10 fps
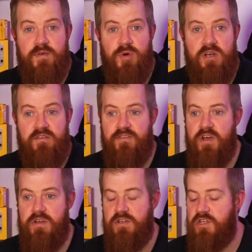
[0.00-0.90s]

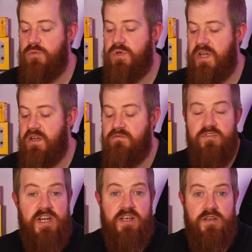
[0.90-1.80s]
microphone, you will get
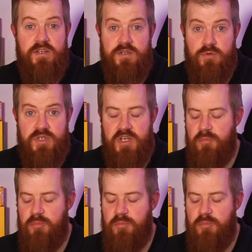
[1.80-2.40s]
really good audio